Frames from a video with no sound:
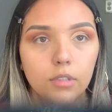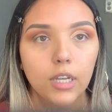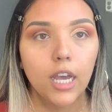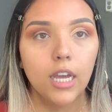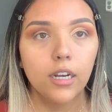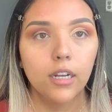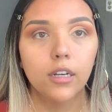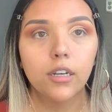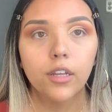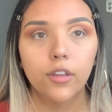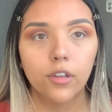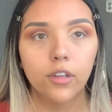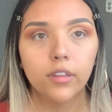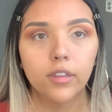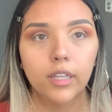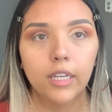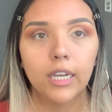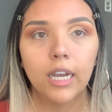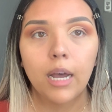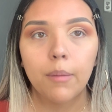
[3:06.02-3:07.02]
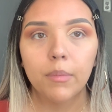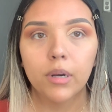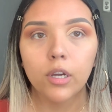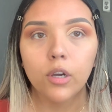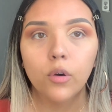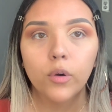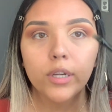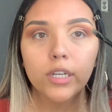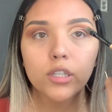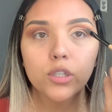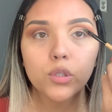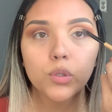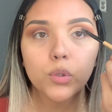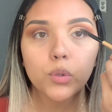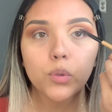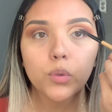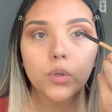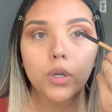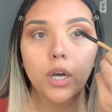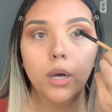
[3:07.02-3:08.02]
And another thing, I'm not going
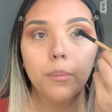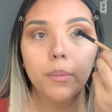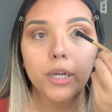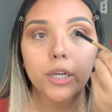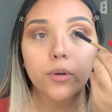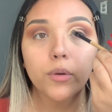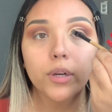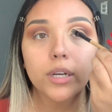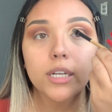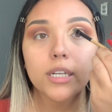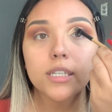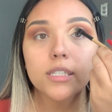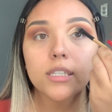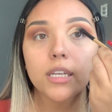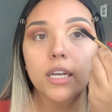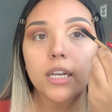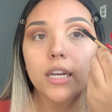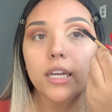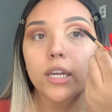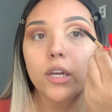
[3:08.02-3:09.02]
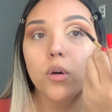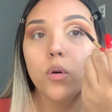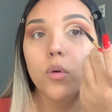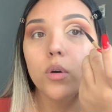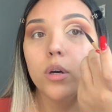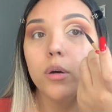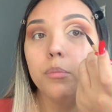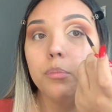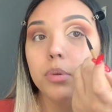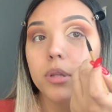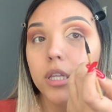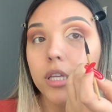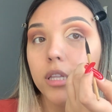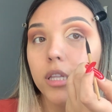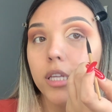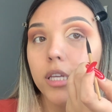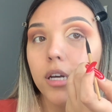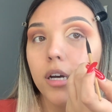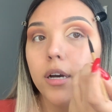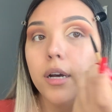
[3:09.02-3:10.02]
to cut my crease and like go
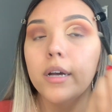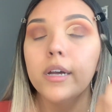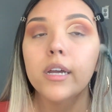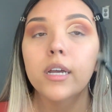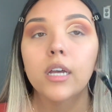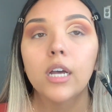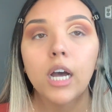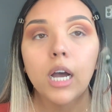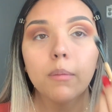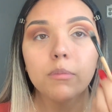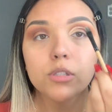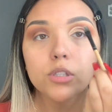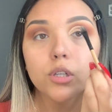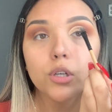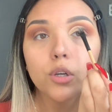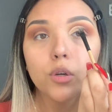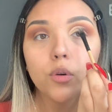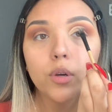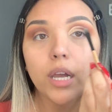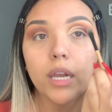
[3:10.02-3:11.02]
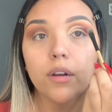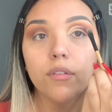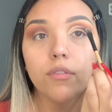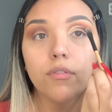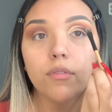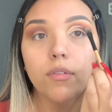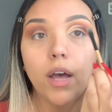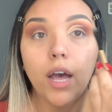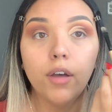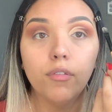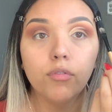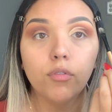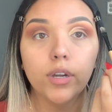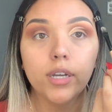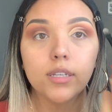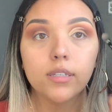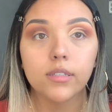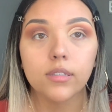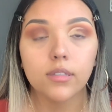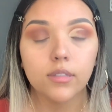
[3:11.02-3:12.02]
completely cut. I'm just gonna go kind of halfway.